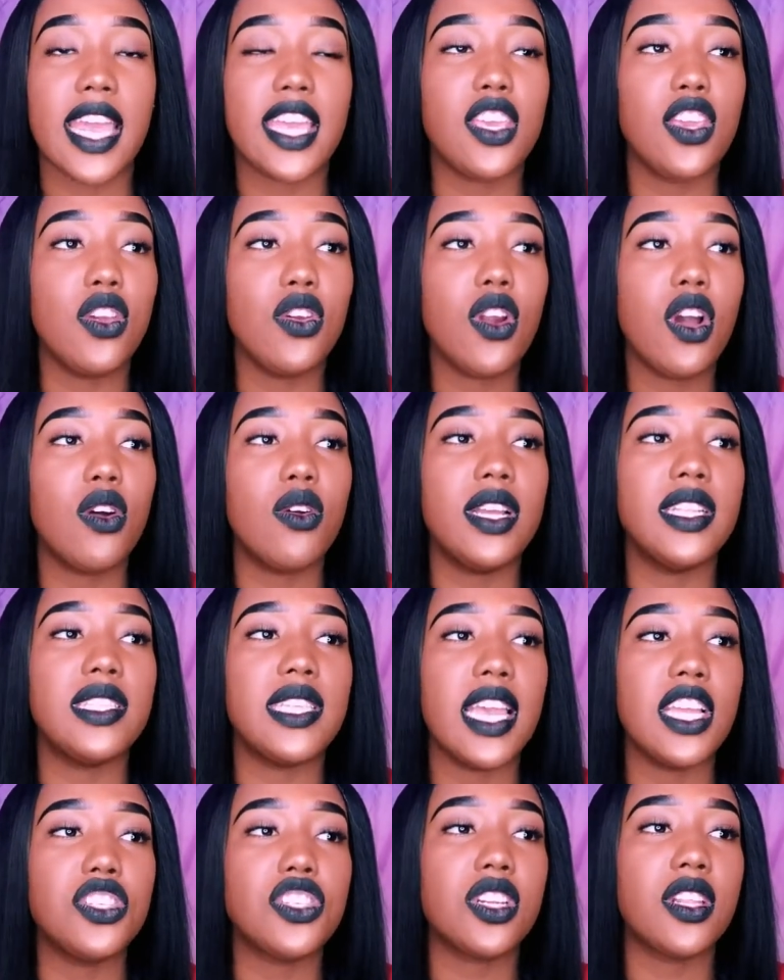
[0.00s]
Like you don't
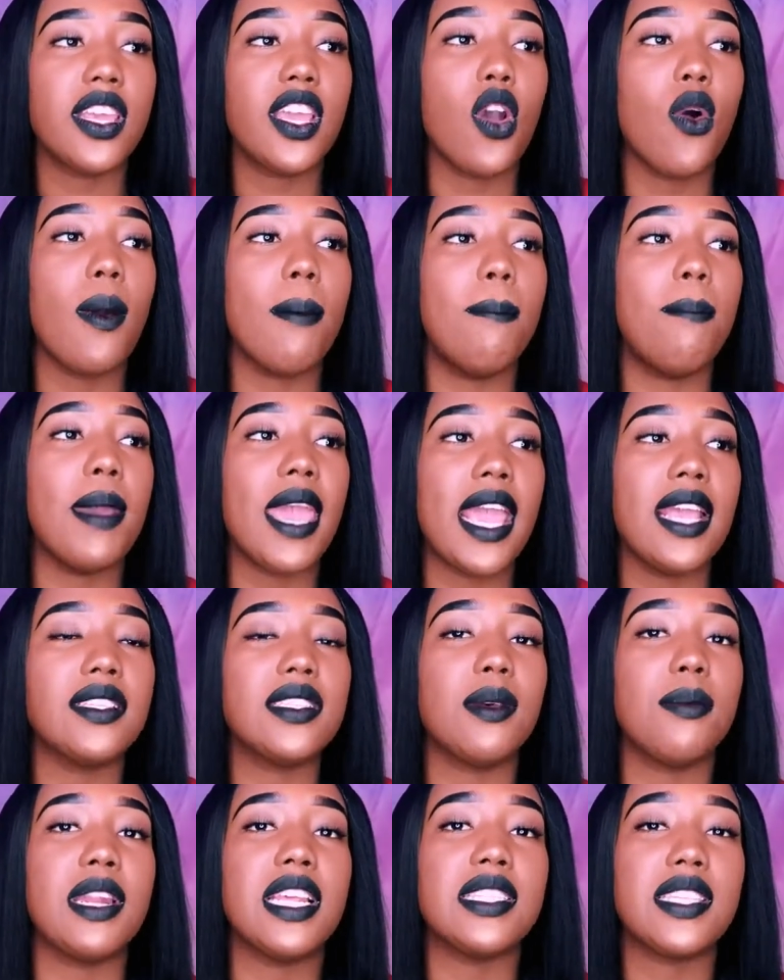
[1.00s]
intentionally go and bang
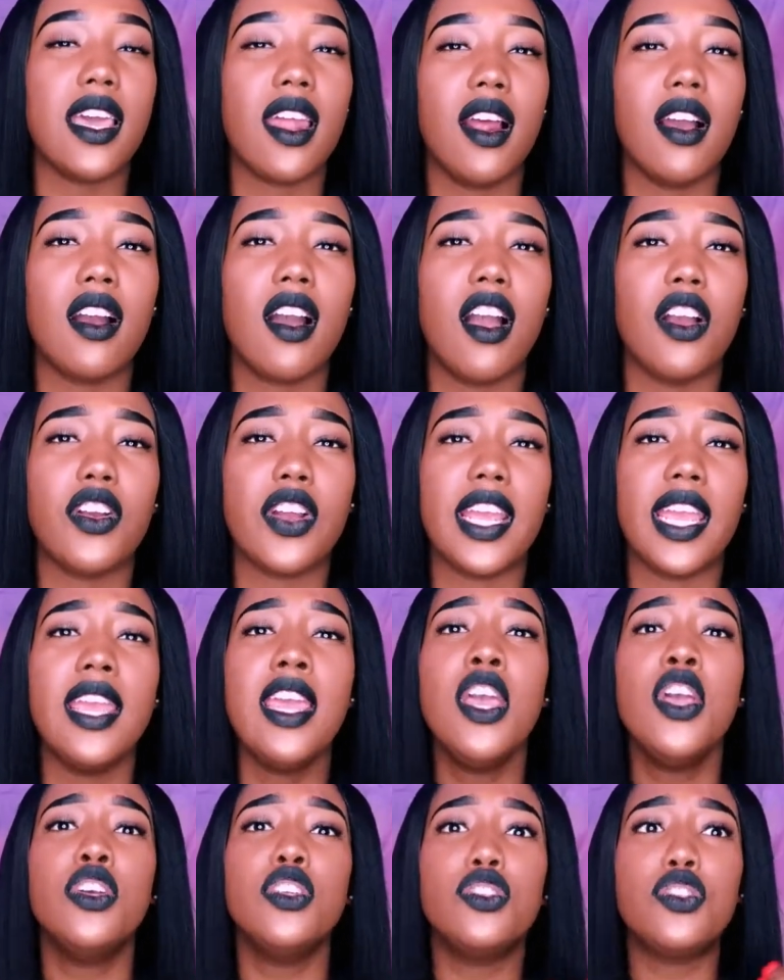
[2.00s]
somebody's head on
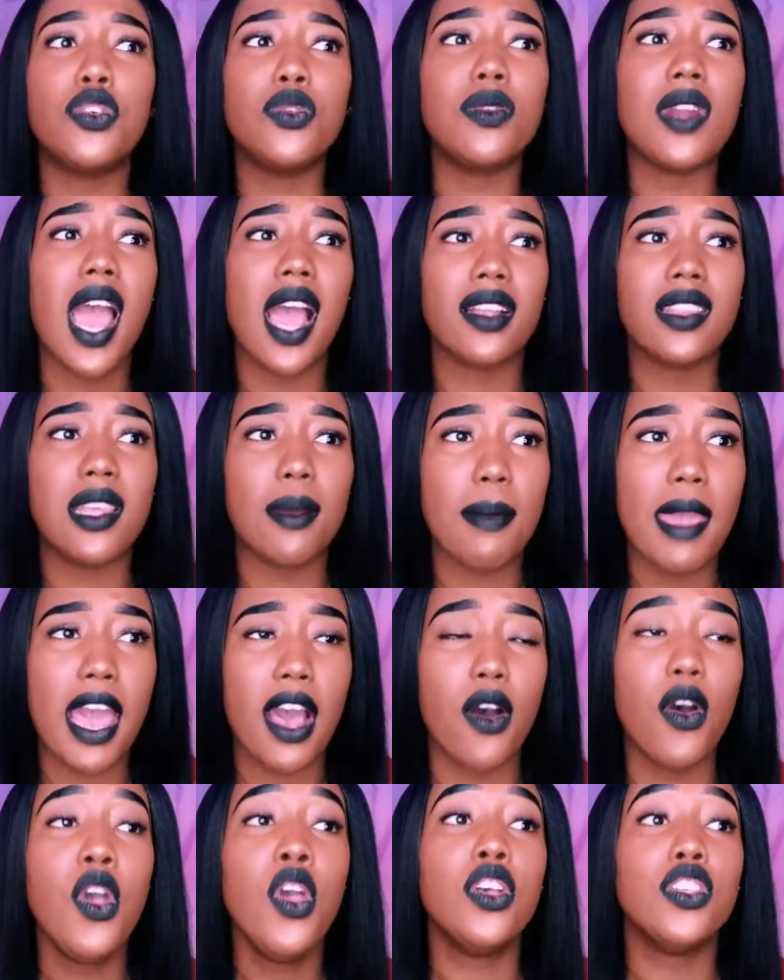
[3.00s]
concrete to knock them
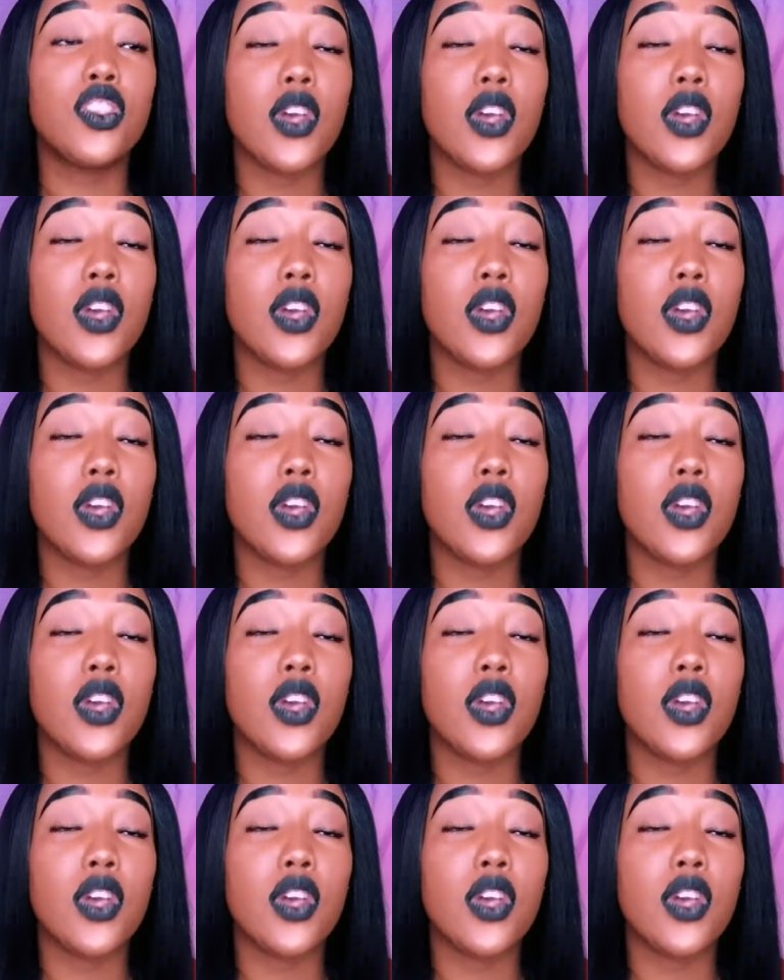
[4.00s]
out.